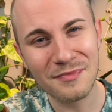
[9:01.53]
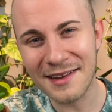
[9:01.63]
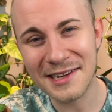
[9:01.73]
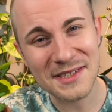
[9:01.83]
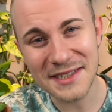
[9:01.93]

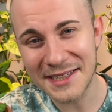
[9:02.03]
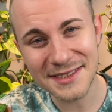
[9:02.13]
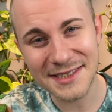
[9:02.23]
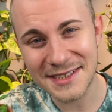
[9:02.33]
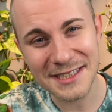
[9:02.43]
it's nice to
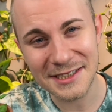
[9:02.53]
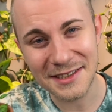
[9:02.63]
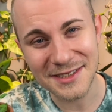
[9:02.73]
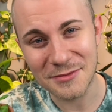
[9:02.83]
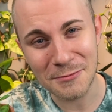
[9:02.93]
see
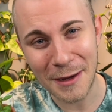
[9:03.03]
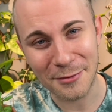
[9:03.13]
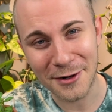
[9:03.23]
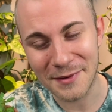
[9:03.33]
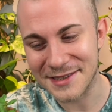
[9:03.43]
some new
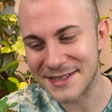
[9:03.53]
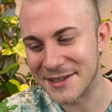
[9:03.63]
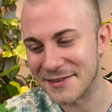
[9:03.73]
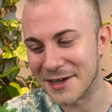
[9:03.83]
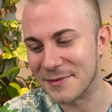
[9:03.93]
peperomias here
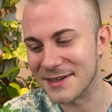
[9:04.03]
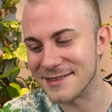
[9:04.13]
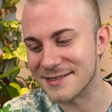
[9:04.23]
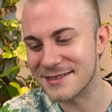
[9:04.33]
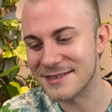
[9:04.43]
and there because,